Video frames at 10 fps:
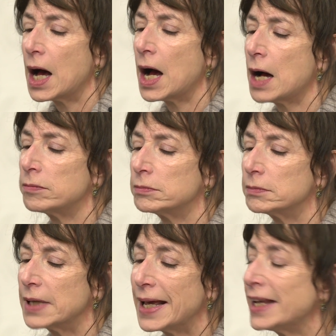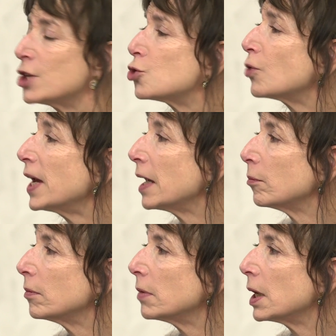In a
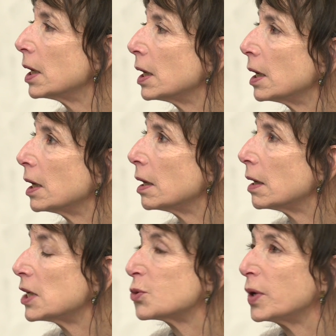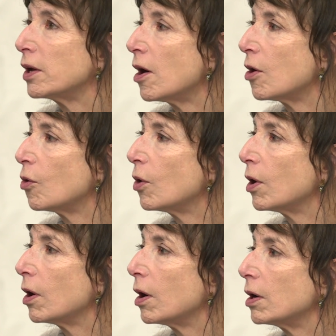dream, as we know,
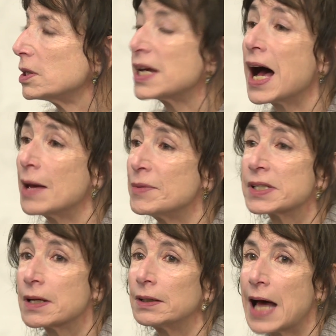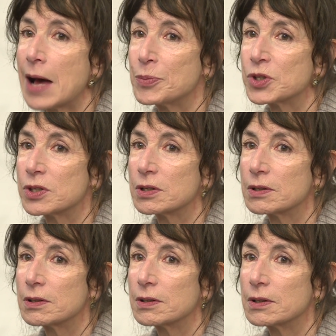time is collapsed.
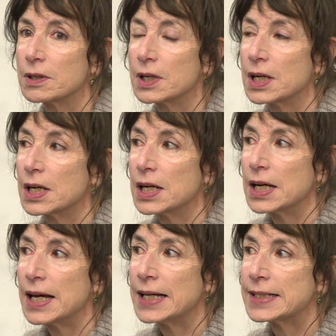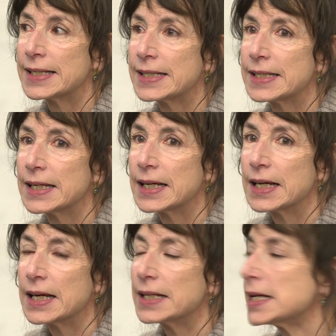It's
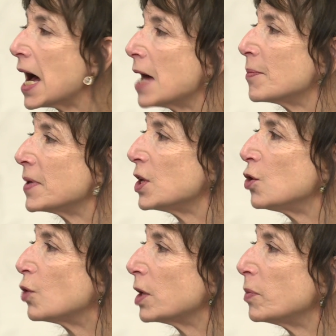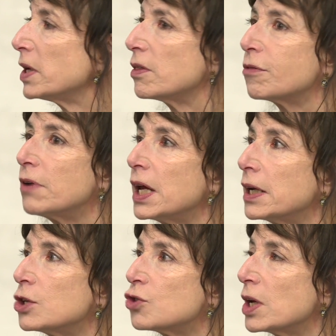time. You can be 3
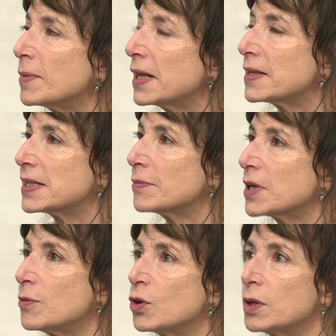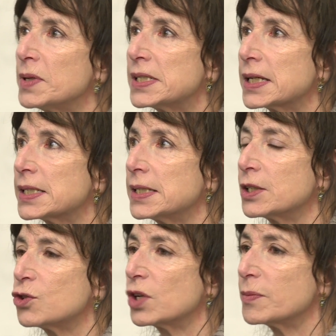in a dream, and at the same time, you can be 60
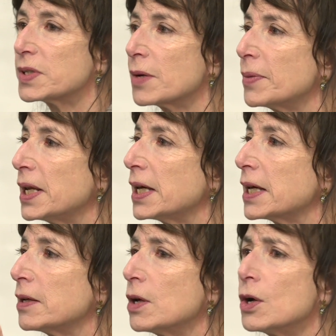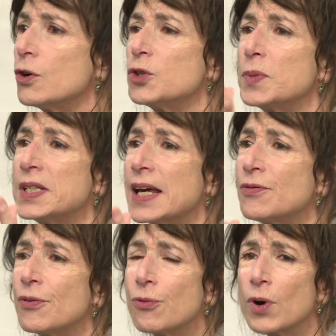in a dream. Somebody can who's been
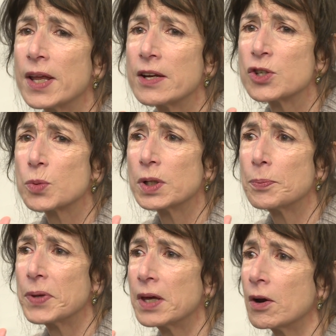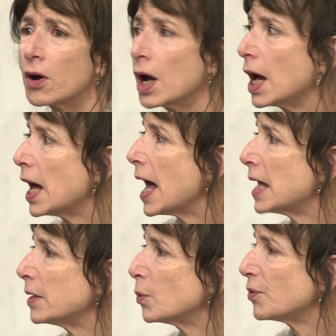dead for 40 years will appear,
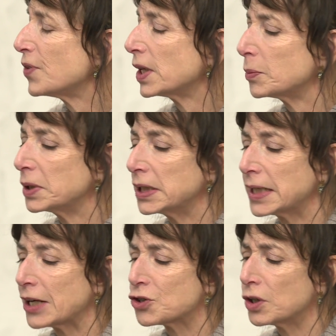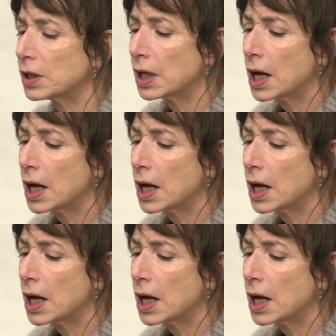and it will feel completely natural.